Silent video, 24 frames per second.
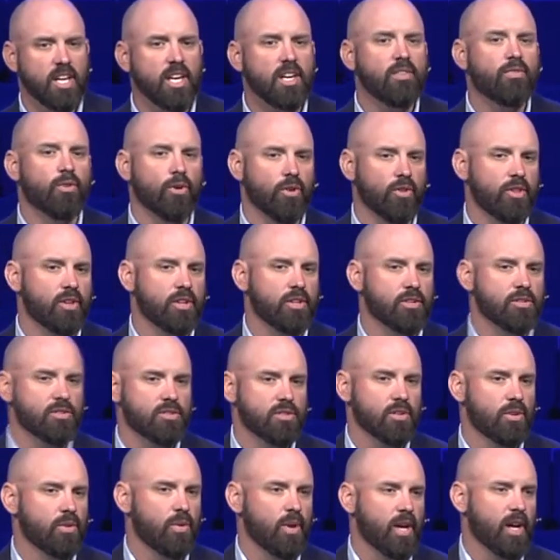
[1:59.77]
evil that is
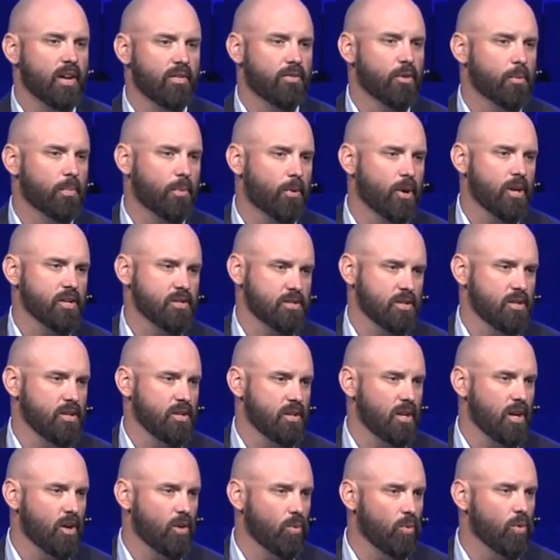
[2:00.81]
so ever present
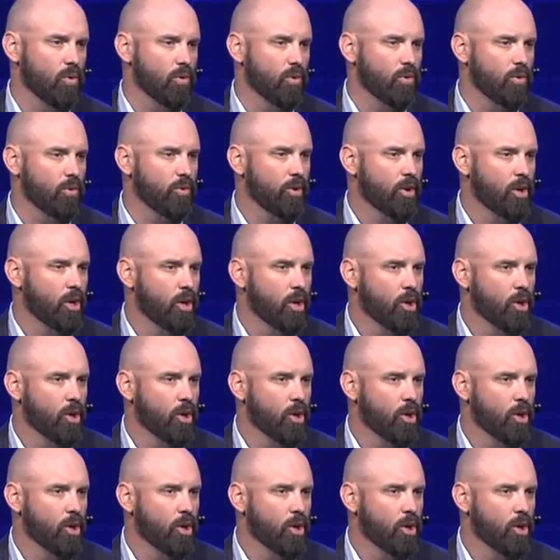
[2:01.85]
in our world,